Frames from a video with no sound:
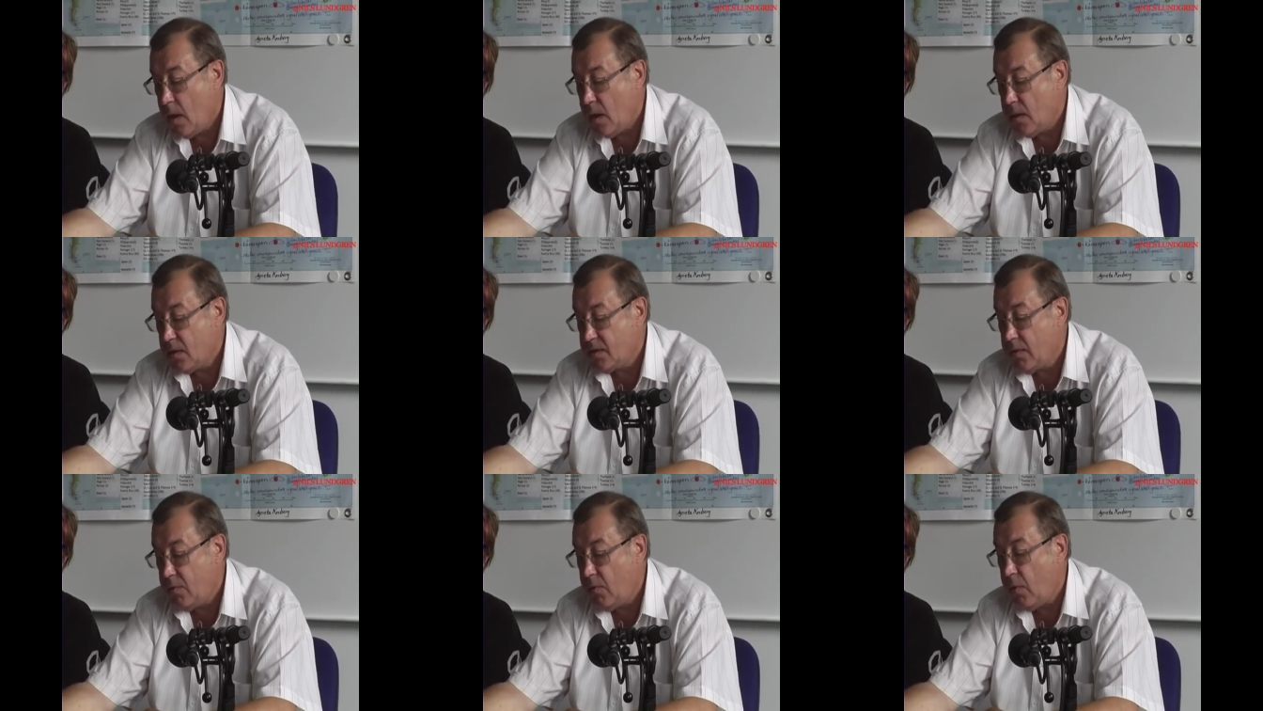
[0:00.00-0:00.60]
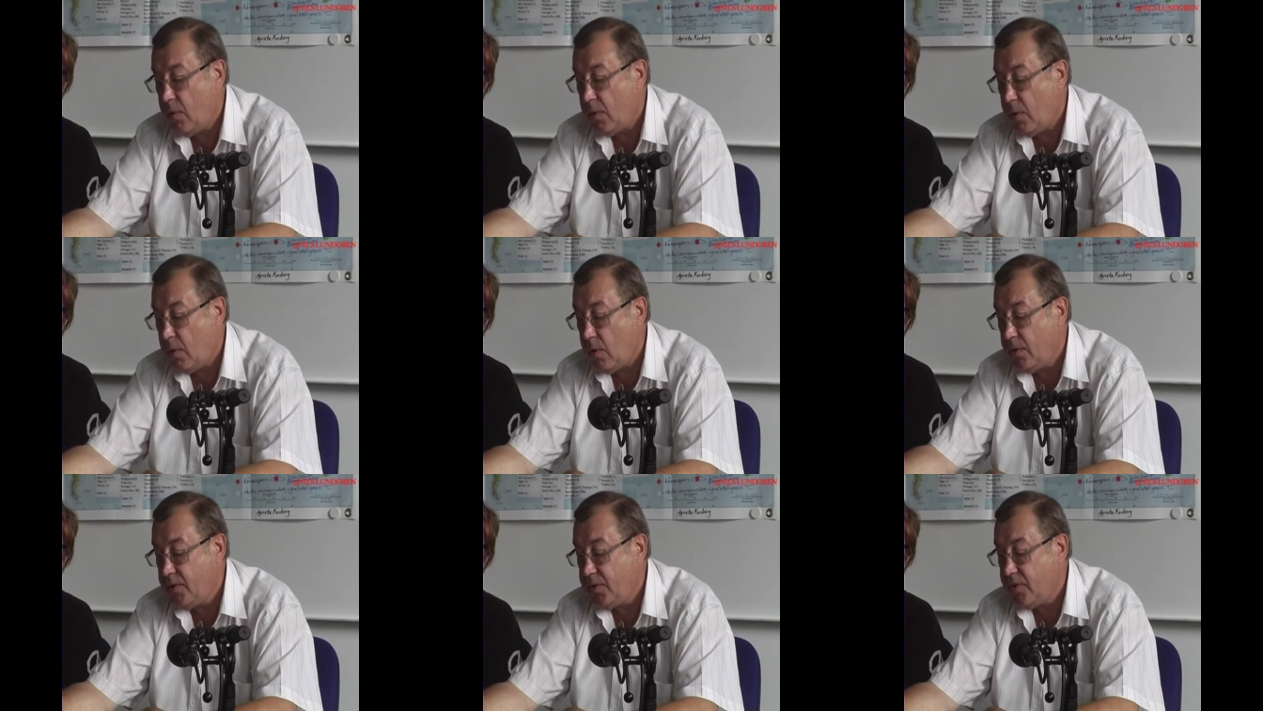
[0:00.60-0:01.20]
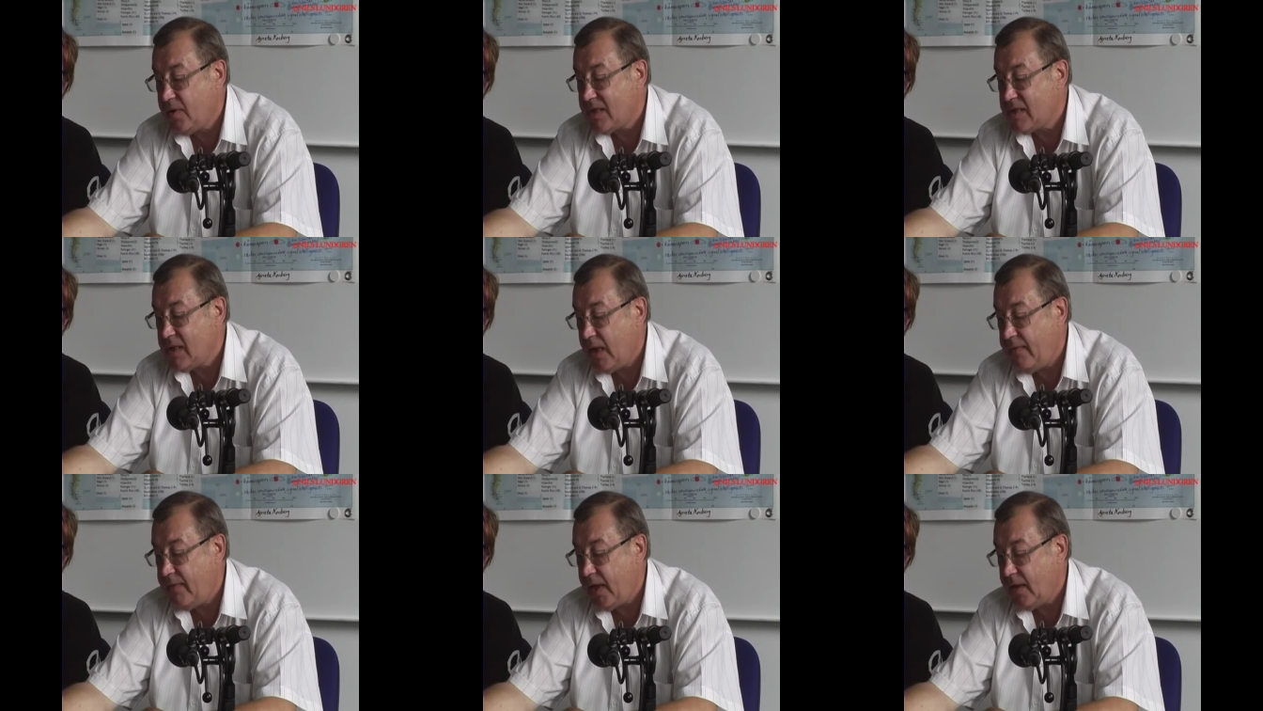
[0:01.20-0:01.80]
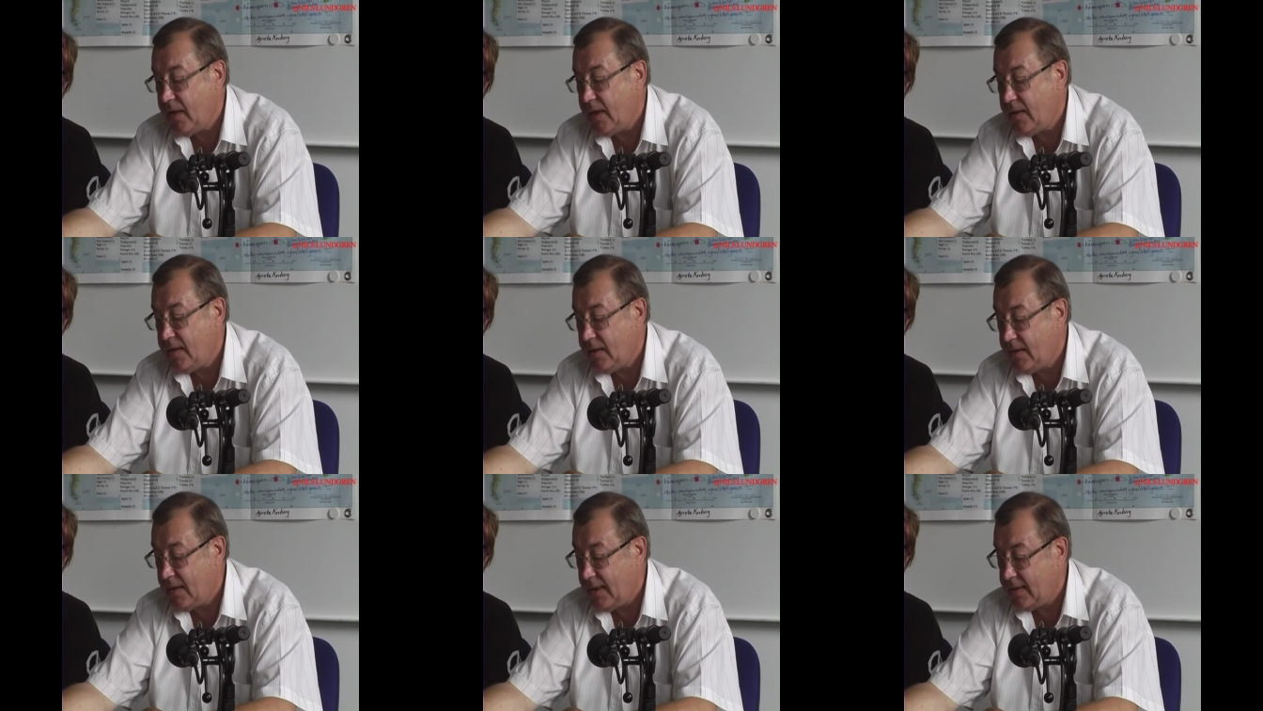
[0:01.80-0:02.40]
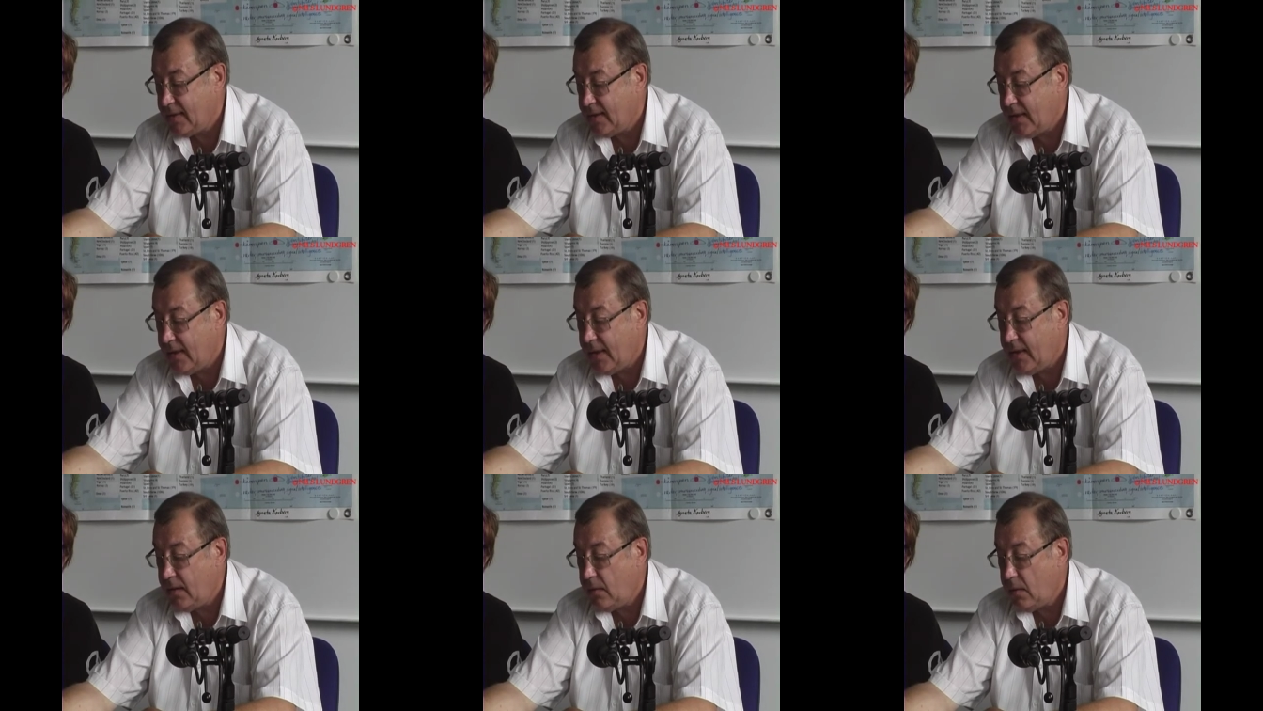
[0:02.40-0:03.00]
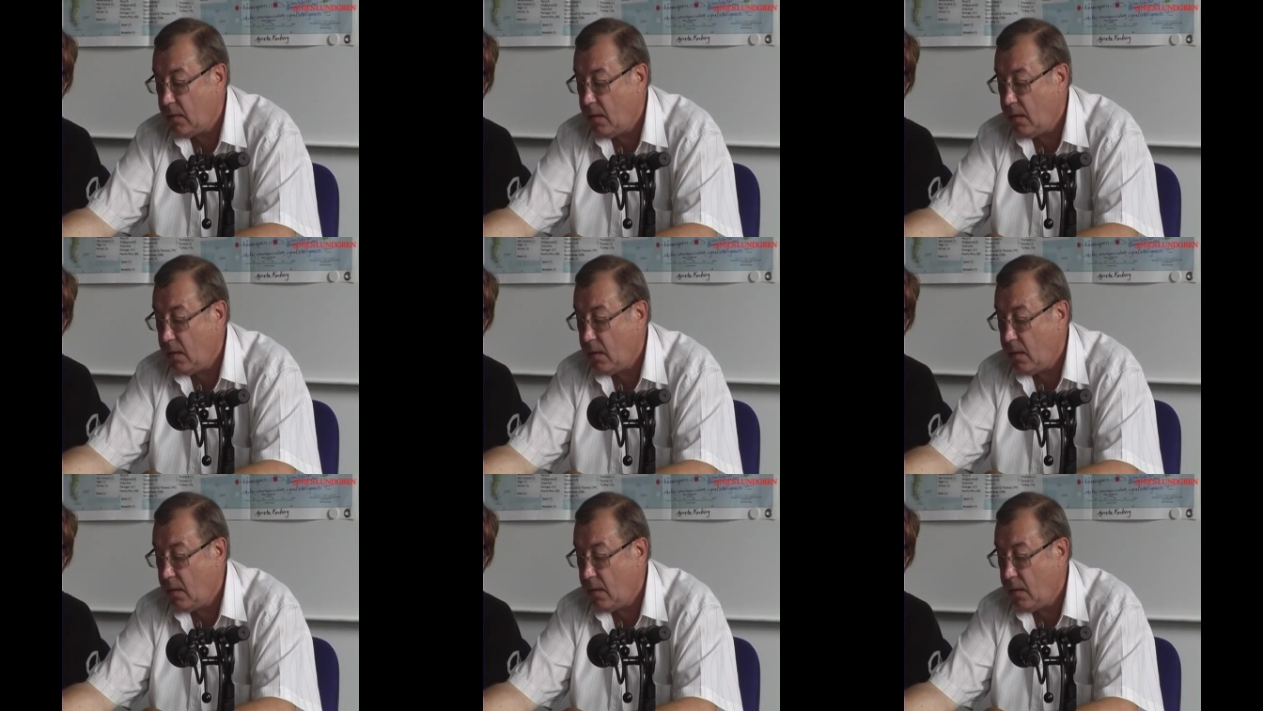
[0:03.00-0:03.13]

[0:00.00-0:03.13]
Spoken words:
The war on Yugoslavia in 1999